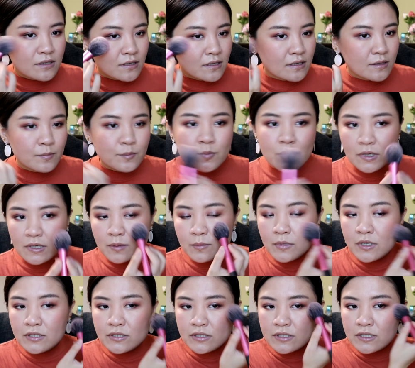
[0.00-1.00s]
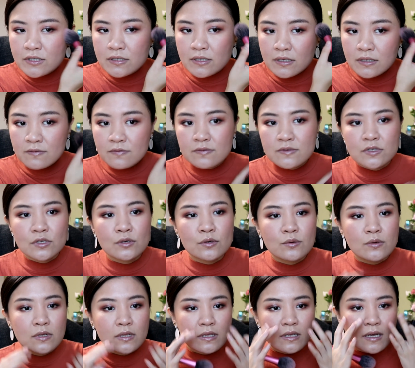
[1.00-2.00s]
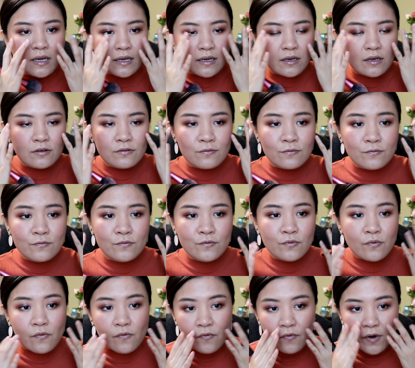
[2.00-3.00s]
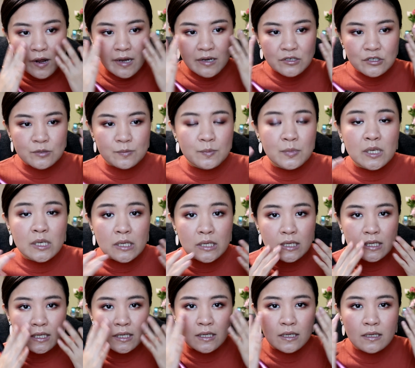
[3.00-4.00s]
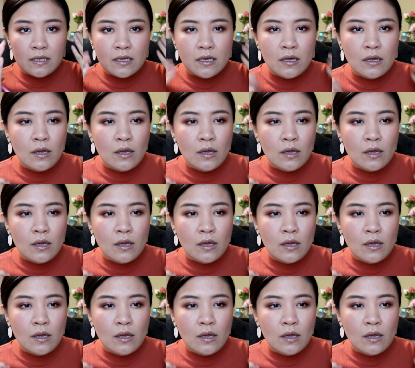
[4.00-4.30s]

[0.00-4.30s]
it pretty much just gives you like a fresh pinky